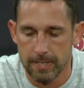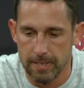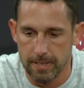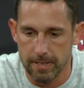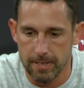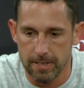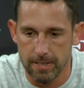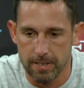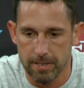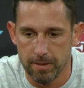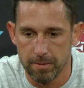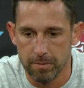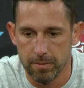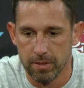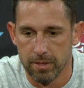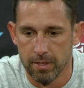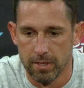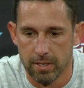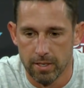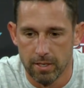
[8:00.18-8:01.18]

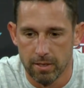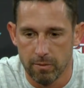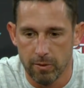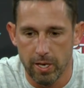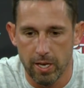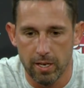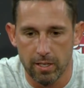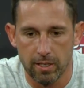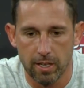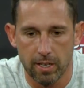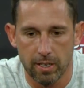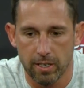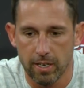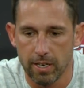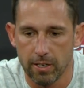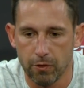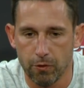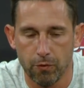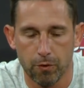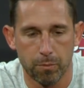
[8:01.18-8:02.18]
Um, we got a lot of
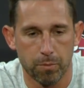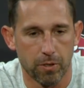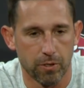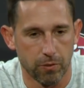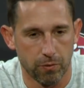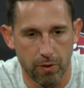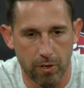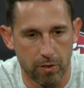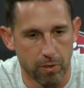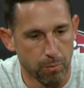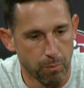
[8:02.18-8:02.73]
guys. Football is very